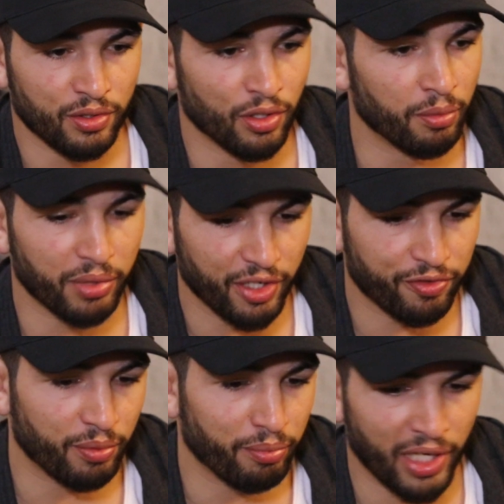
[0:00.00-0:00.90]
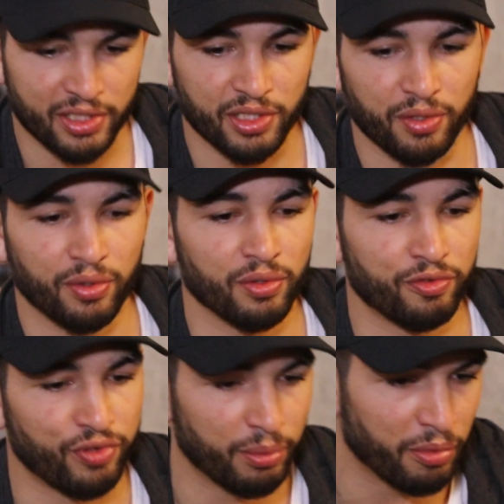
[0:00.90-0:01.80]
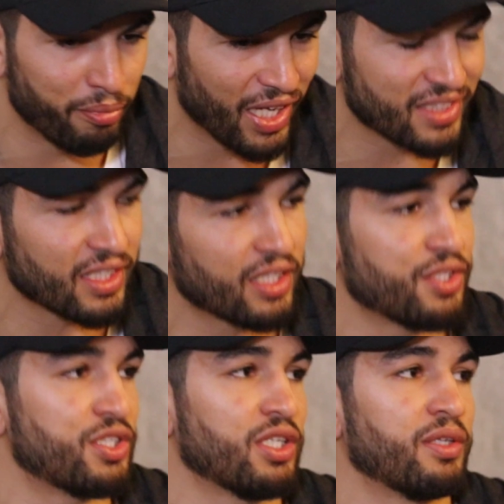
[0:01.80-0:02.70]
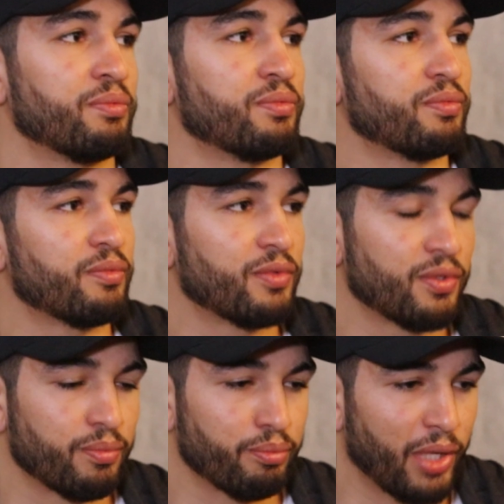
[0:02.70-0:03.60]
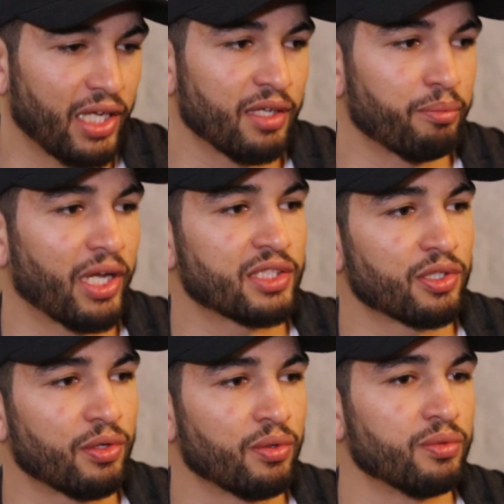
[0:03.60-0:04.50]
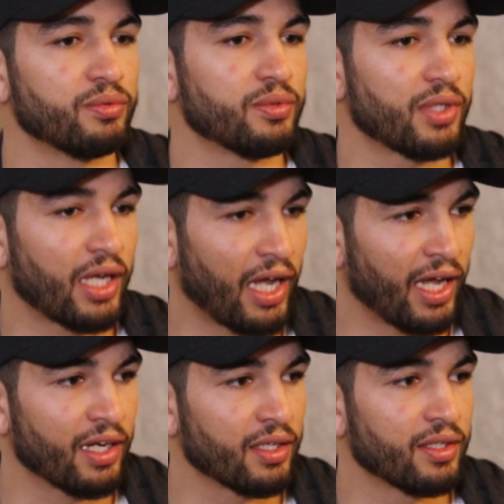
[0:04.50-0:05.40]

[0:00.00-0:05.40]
nobody from Mexico, from a Mexican gym, made in Mexico, had